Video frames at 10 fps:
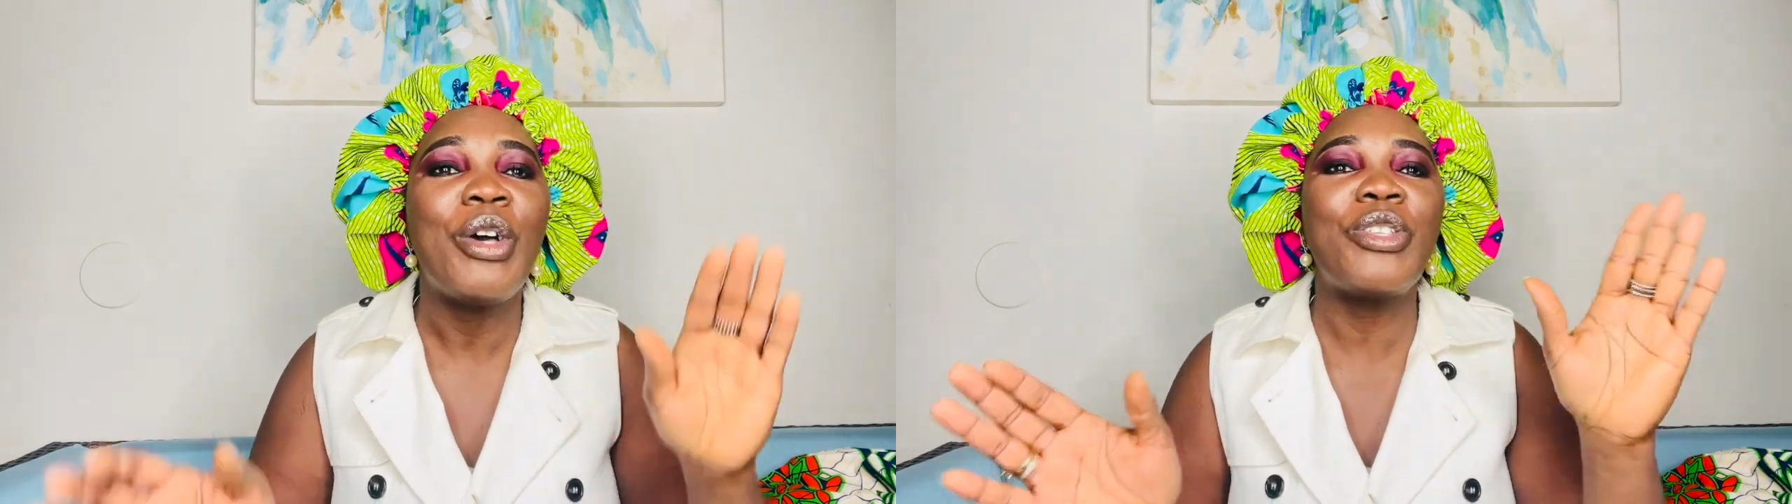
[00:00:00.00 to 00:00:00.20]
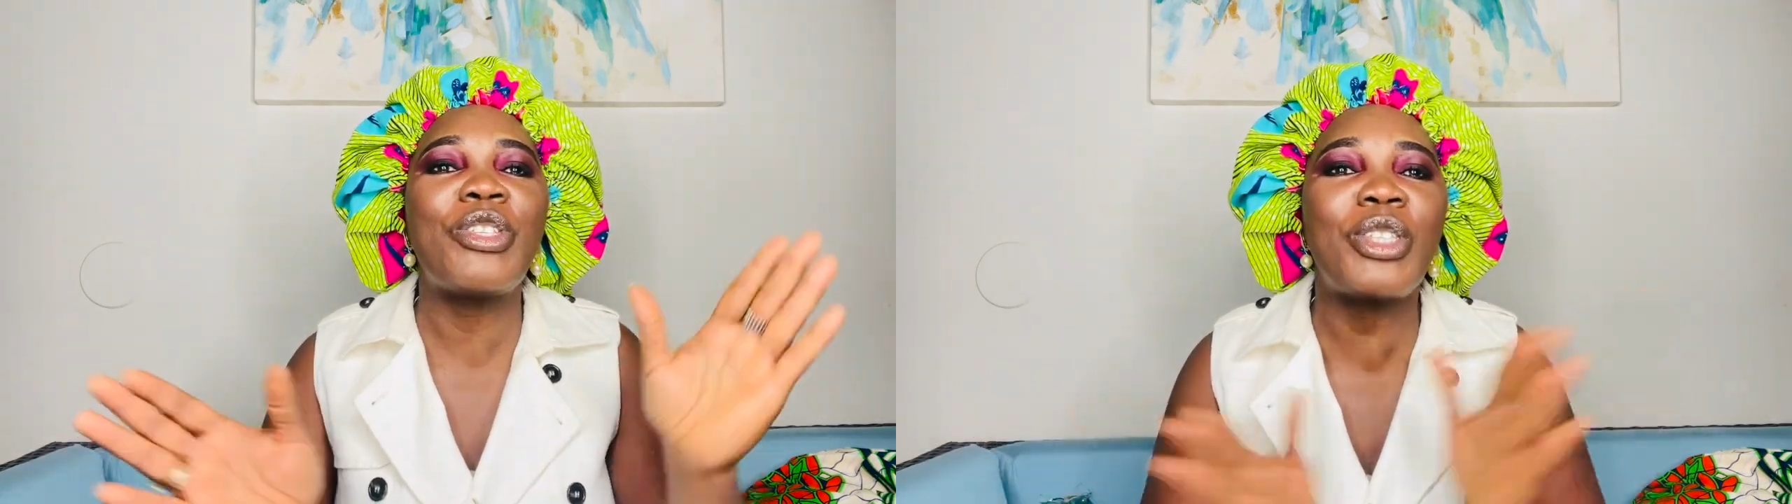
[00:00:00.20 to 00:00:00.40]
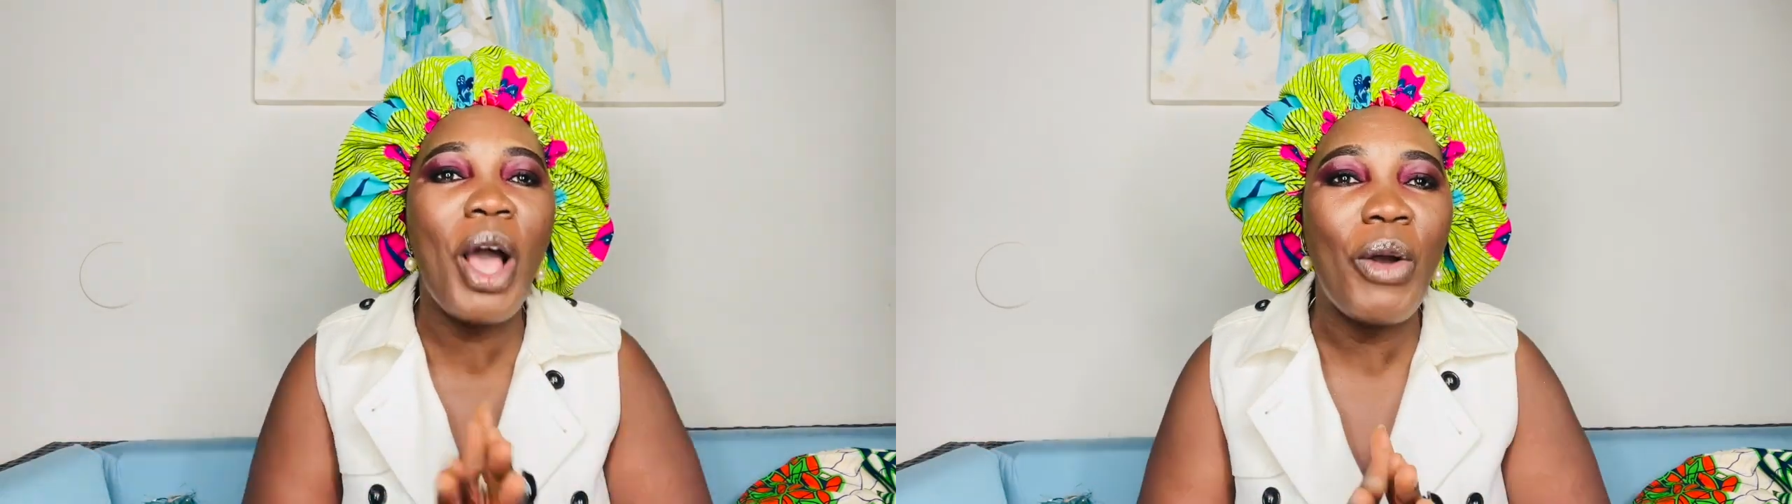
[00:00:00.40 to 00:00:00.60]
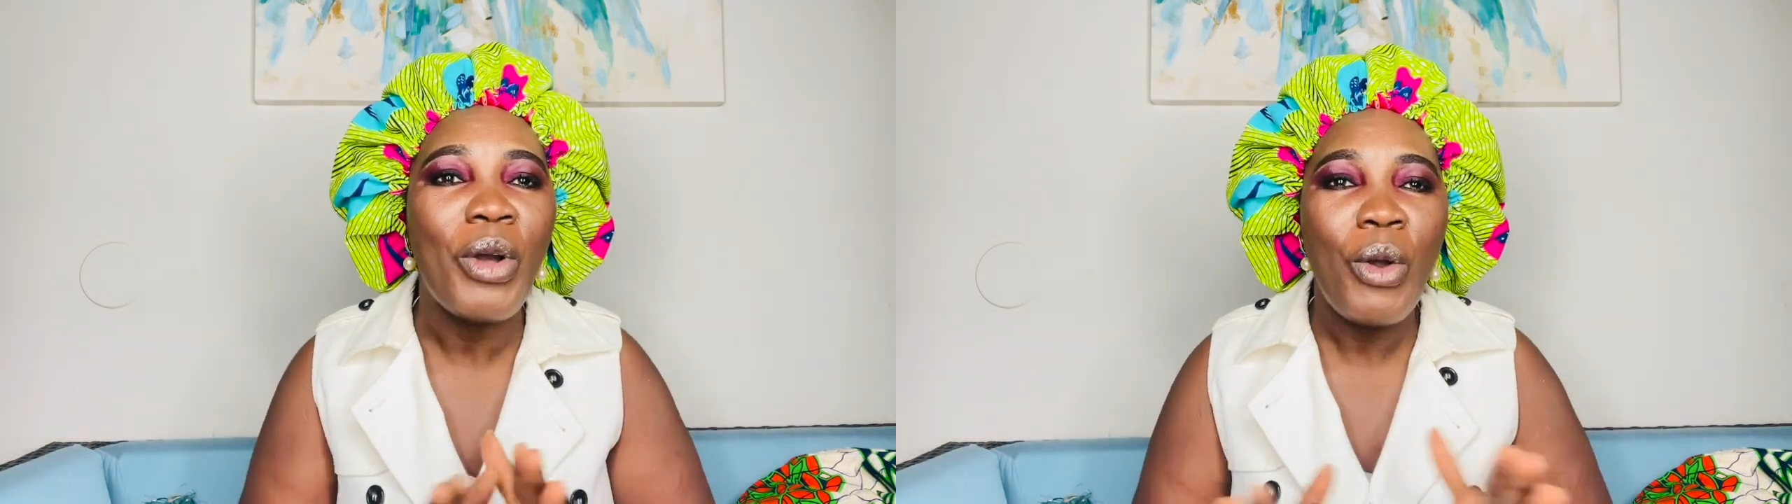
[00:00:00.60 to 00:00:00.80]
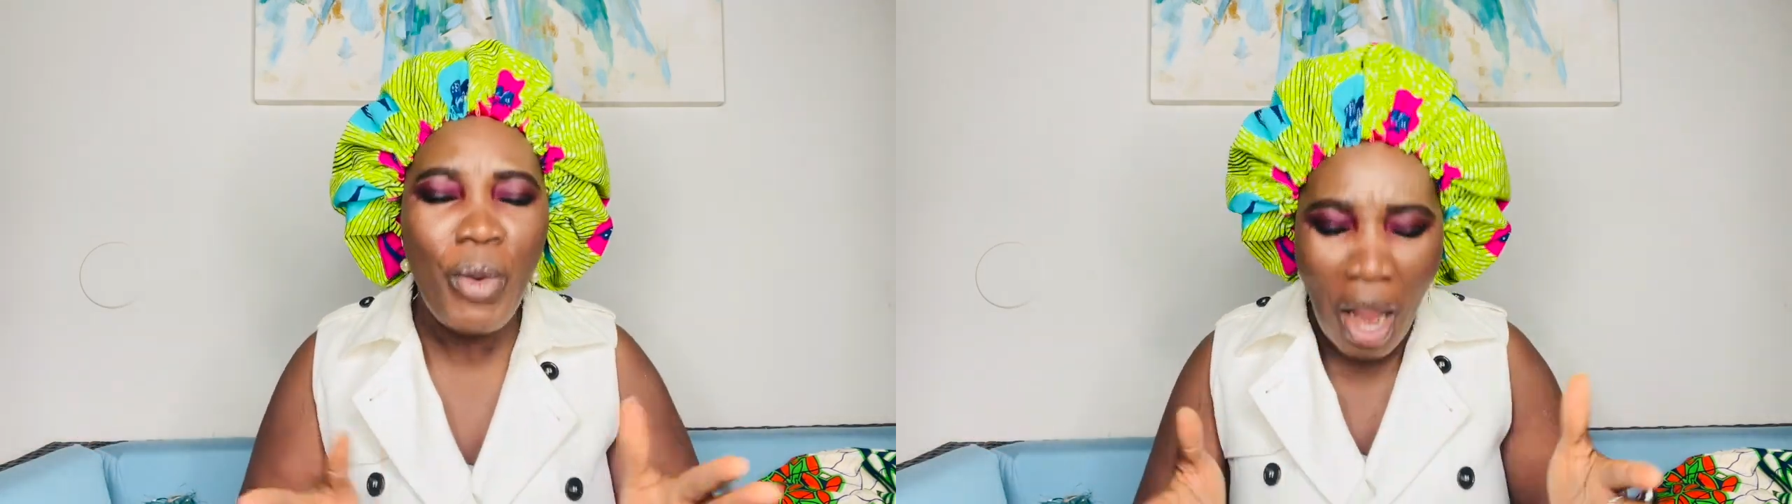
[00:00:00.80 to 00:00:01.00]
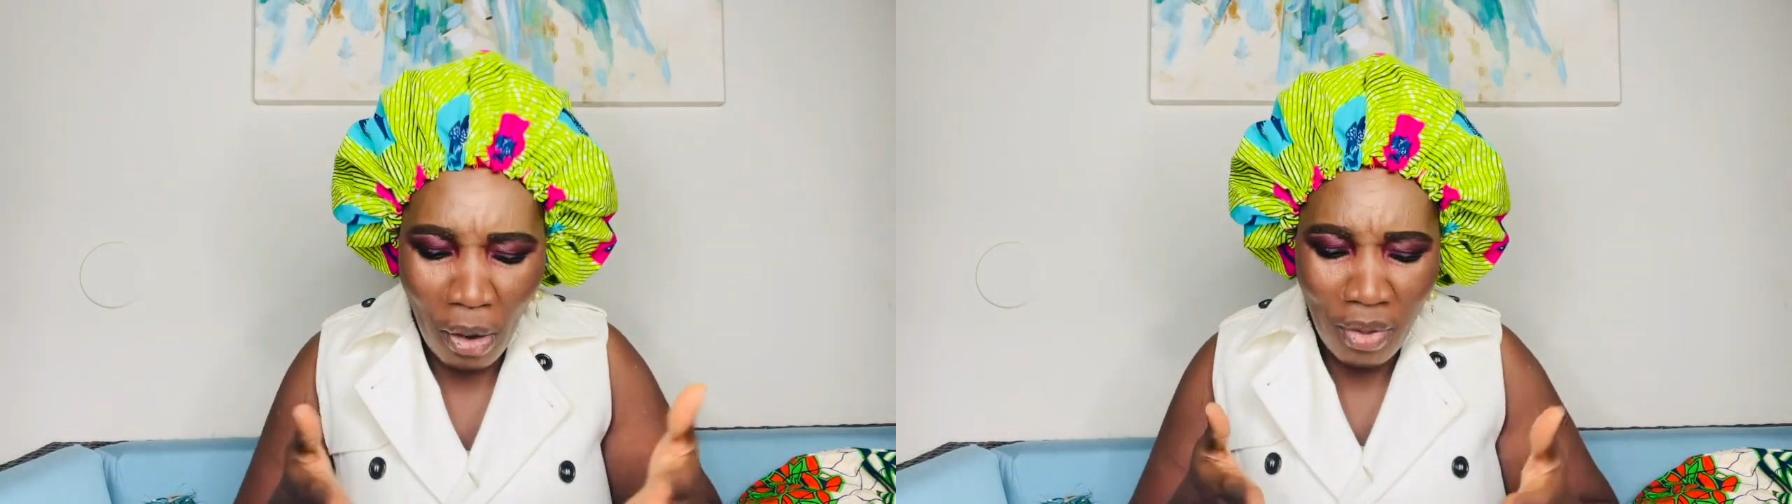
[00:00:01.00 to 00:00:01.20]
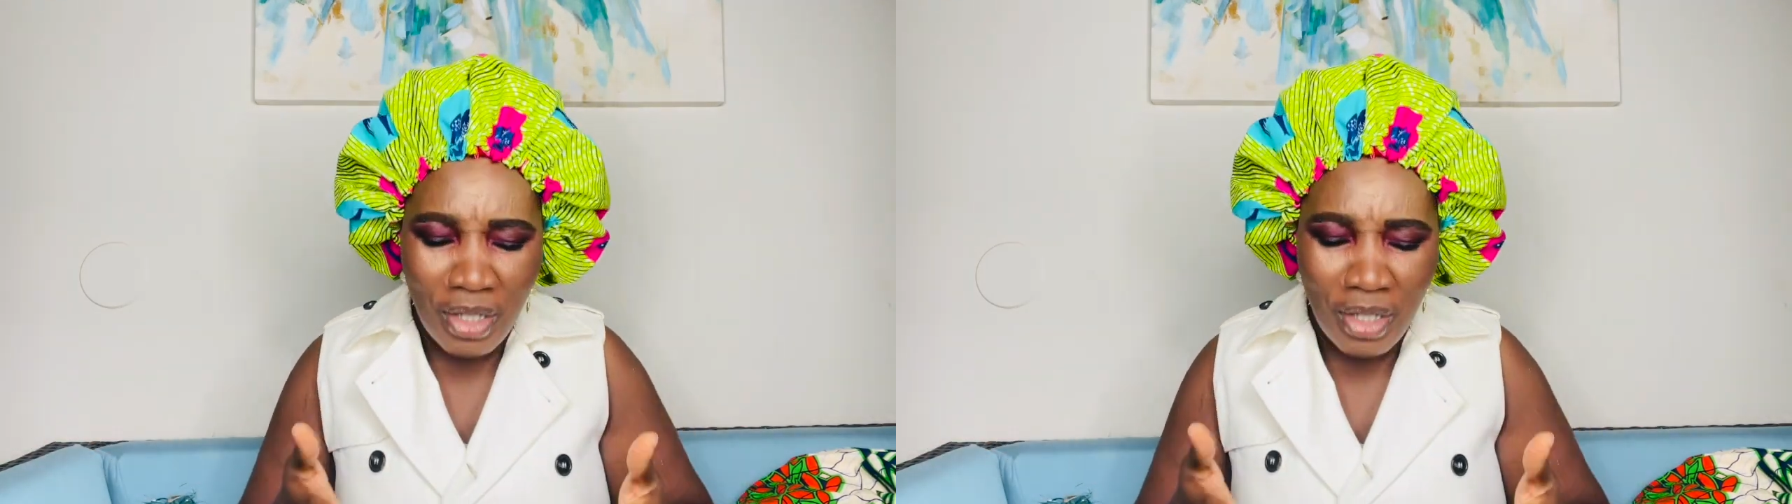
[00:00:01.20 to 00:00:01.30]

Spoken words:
So we are going